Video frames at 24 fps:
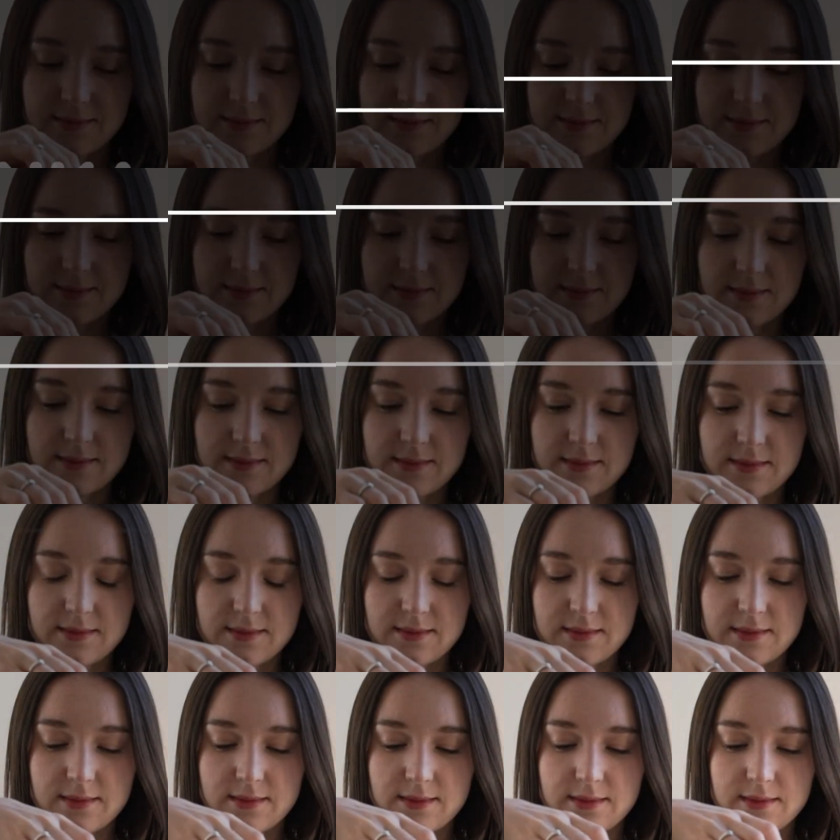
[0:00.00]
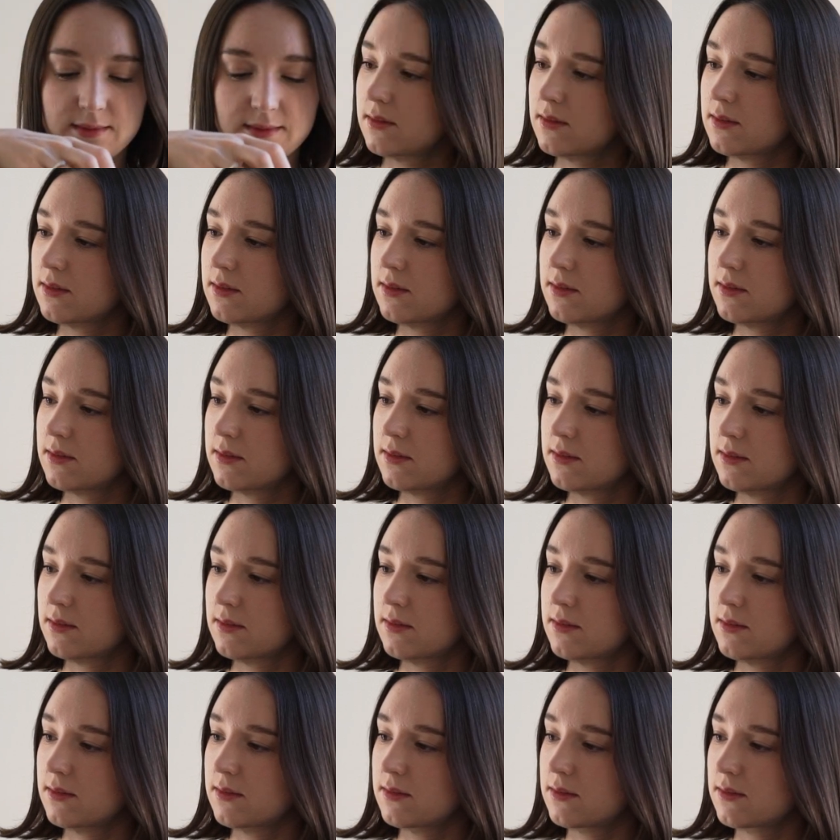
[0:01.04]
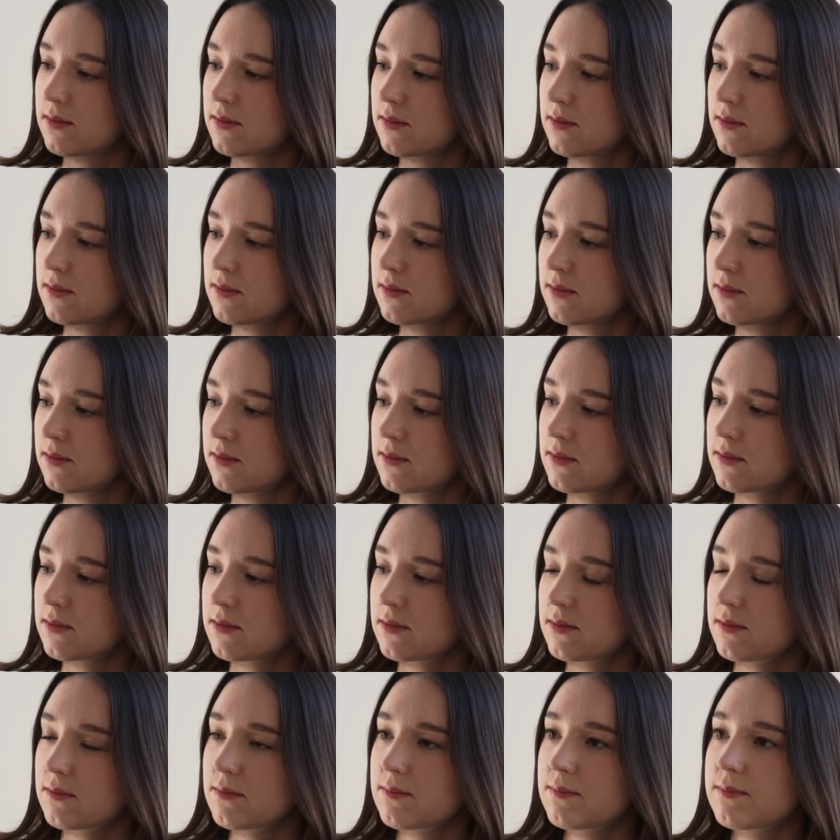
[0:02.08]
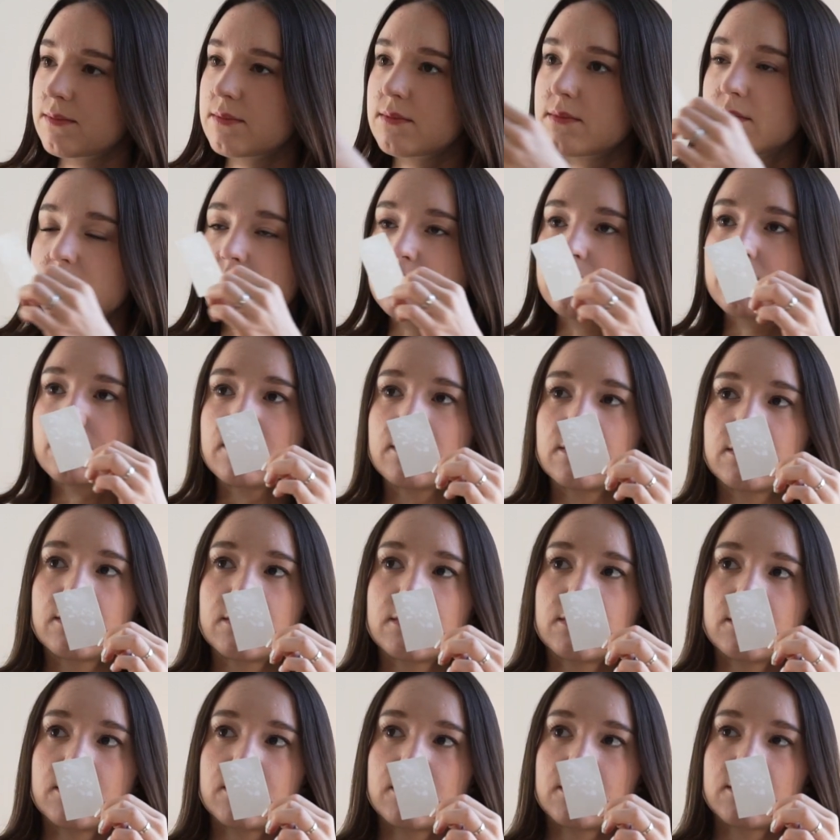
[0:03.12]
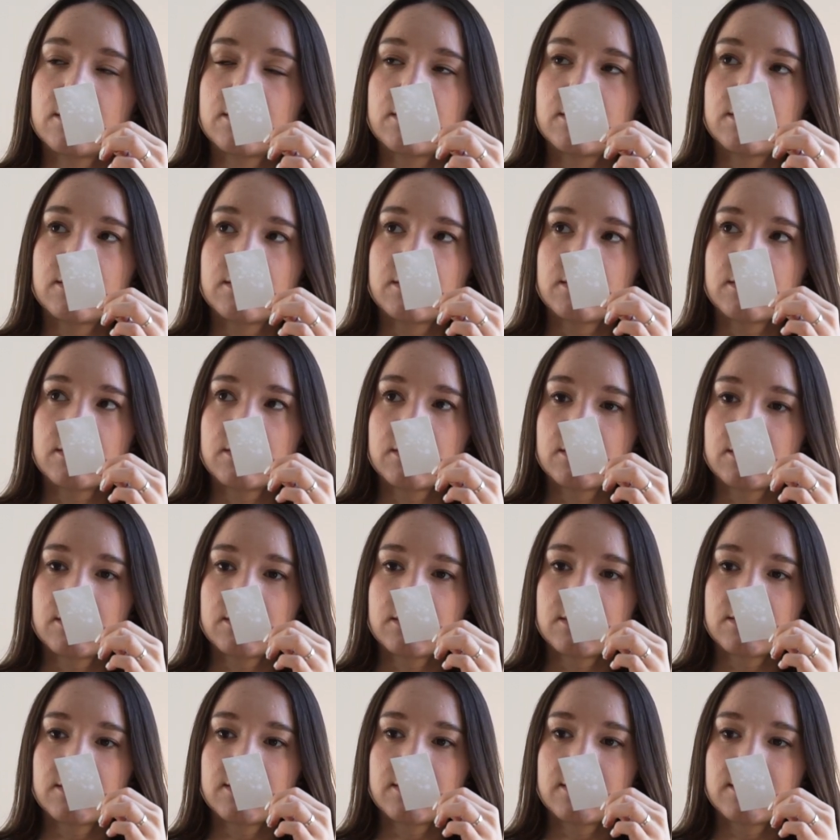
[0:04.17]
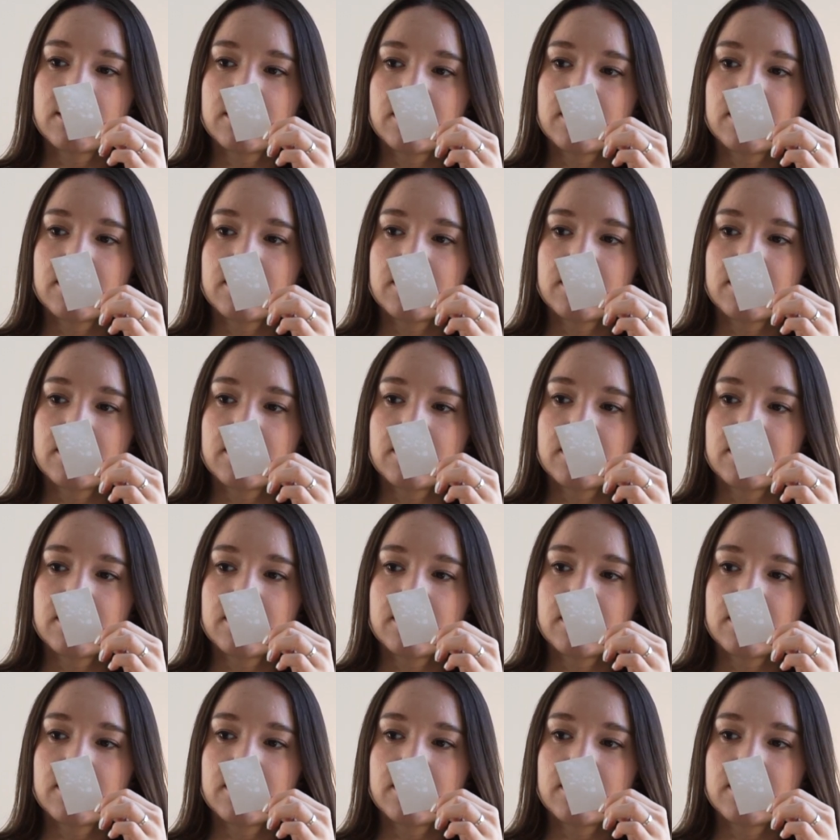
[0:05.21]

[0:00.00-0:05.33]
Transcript: (no one is talking)